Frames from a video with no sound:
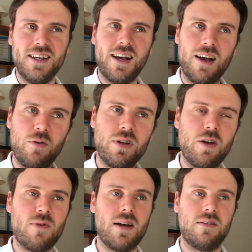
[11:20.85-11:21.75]
how would
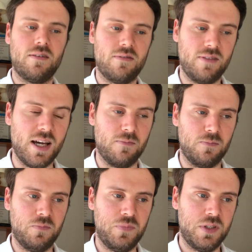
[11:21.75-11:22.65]
I rank
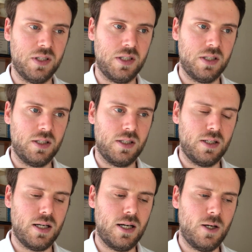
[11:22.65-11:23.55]
them?
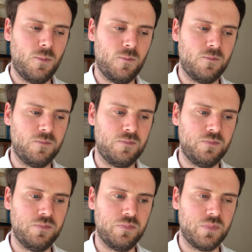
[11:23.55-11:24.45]
Um,
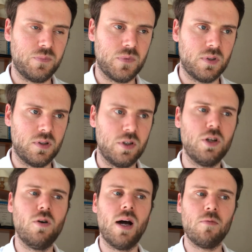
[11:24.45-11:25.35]
you
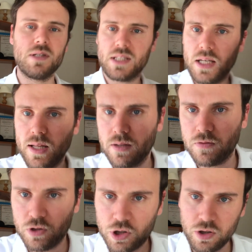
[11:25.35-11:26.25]
know, I would say that
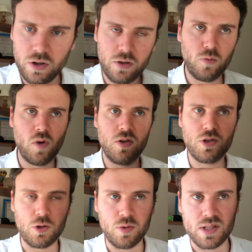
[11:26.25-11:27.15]
for sure the
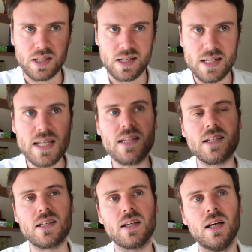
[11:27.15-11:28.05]
ones who is
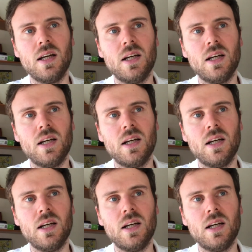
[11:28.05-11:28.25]
least